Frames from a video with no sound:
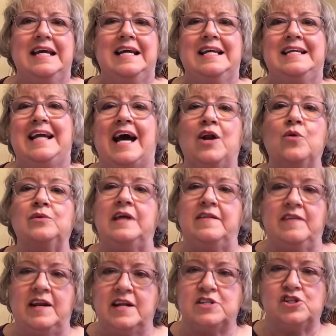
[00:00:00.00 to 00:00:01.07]
not only
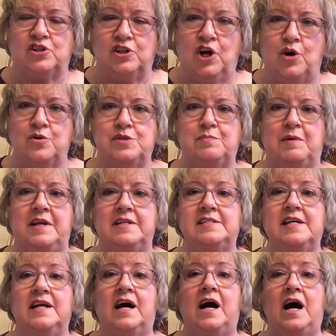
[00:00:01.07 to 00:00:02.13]
that it's close, but it's in
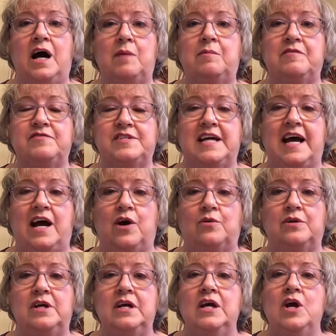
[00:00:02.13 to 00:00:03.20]
a hub of town